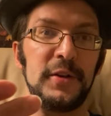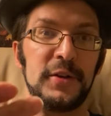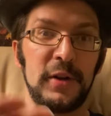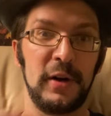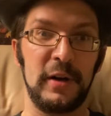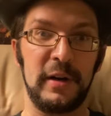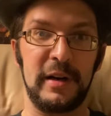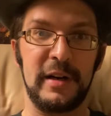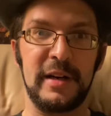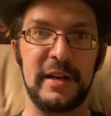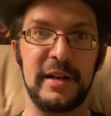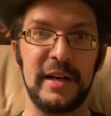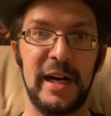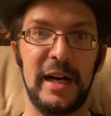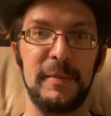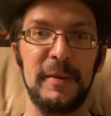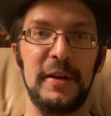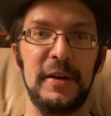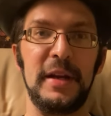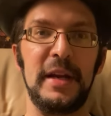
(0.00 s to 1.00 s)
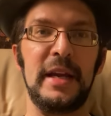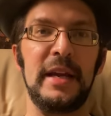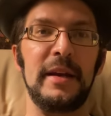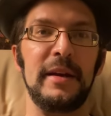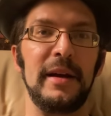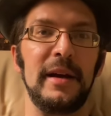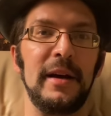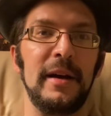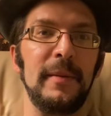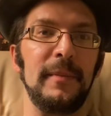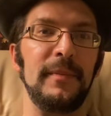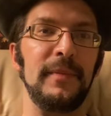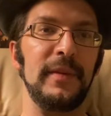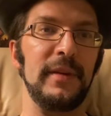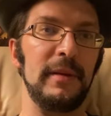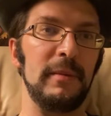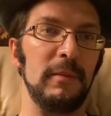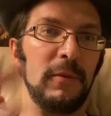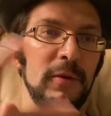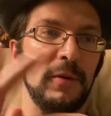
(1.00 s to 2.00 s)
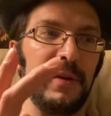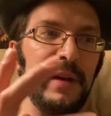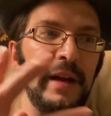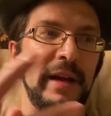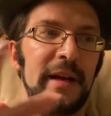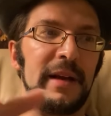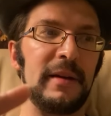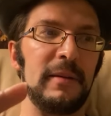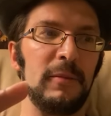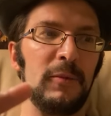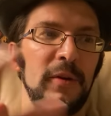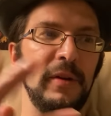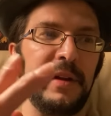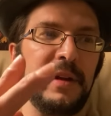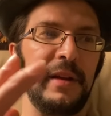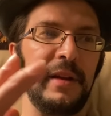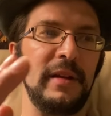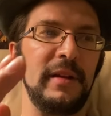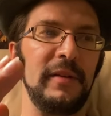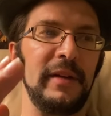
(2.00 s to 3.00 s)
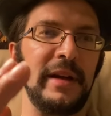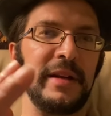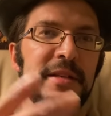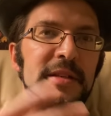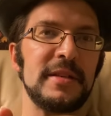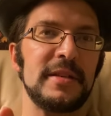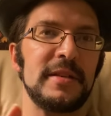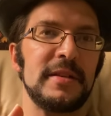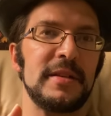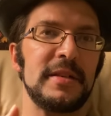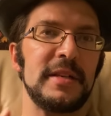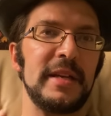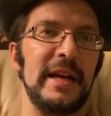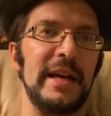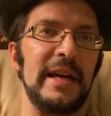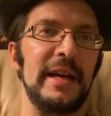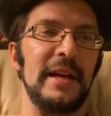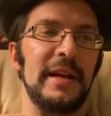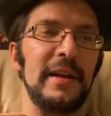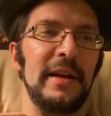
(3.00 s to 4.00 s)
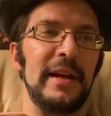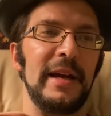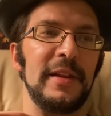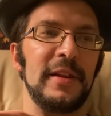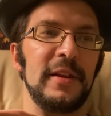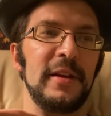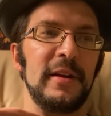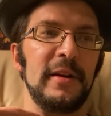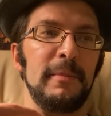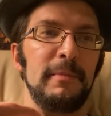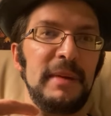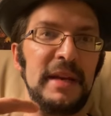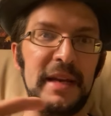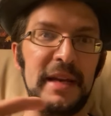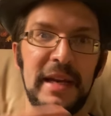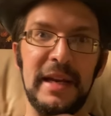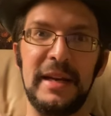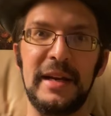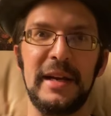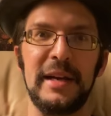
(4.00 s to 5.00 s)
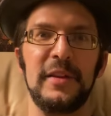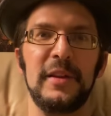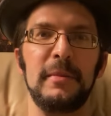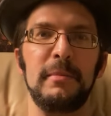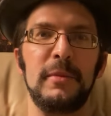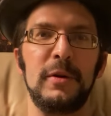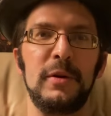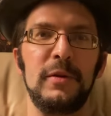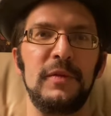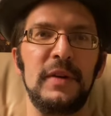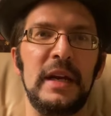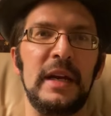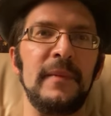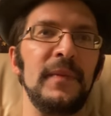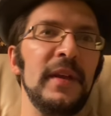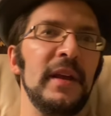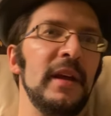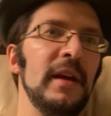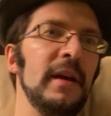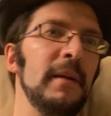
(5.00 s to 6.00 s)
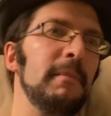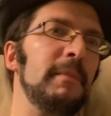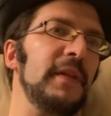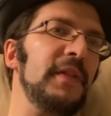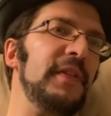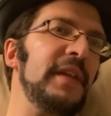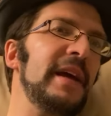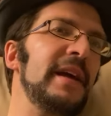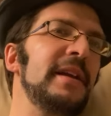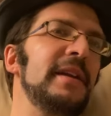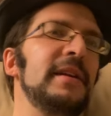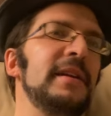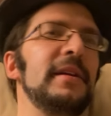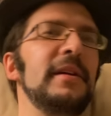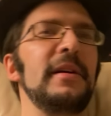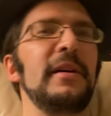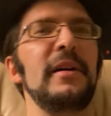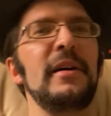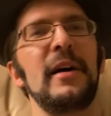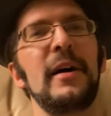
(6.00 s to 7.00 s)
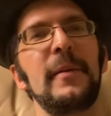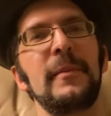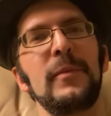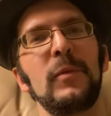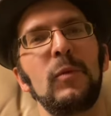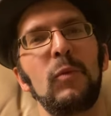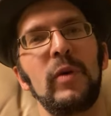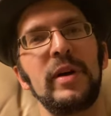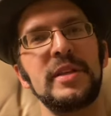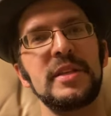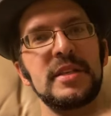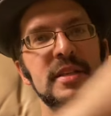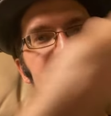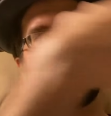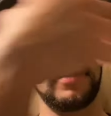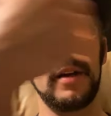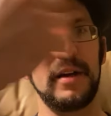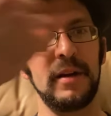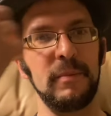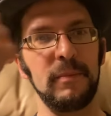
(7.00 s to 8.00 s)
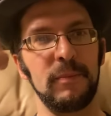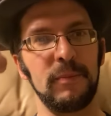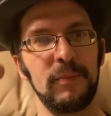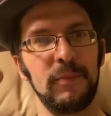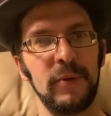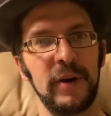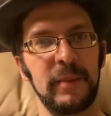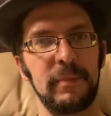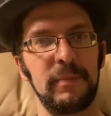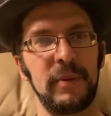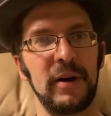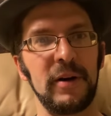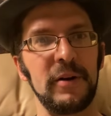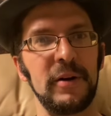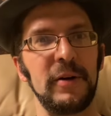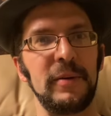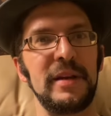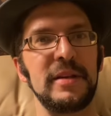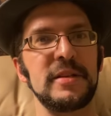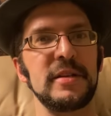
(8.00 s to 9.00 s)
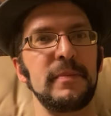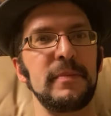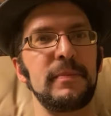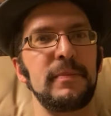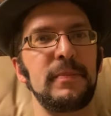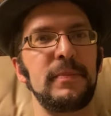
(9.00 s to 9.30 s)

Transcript: dark comedy, more or less, say, at the beginning of the movie. But then once Brick Bardo ends up